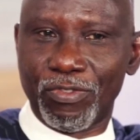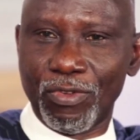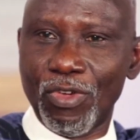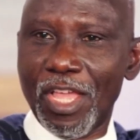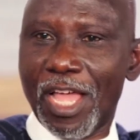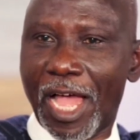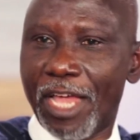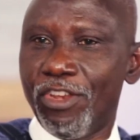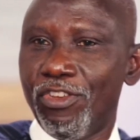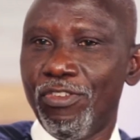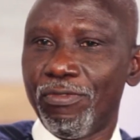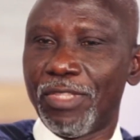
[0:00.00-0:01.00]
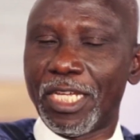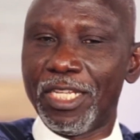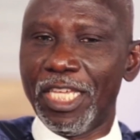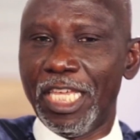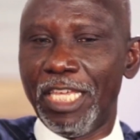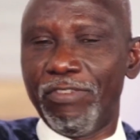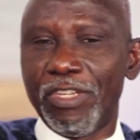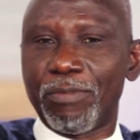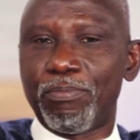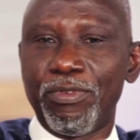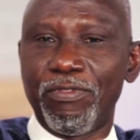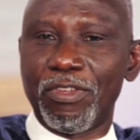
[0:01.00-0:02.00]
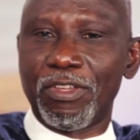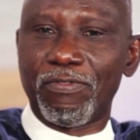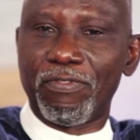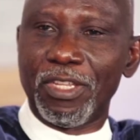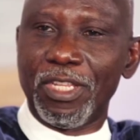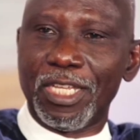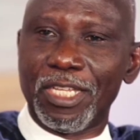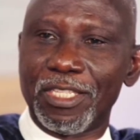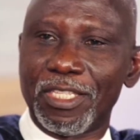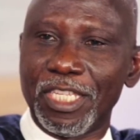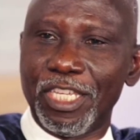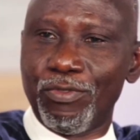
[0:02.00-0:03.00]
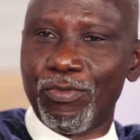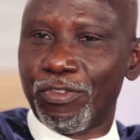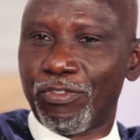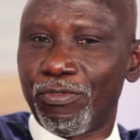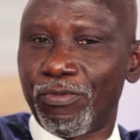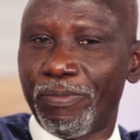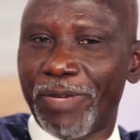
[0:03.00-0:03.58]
So I knew that even the previous failures, he was with him.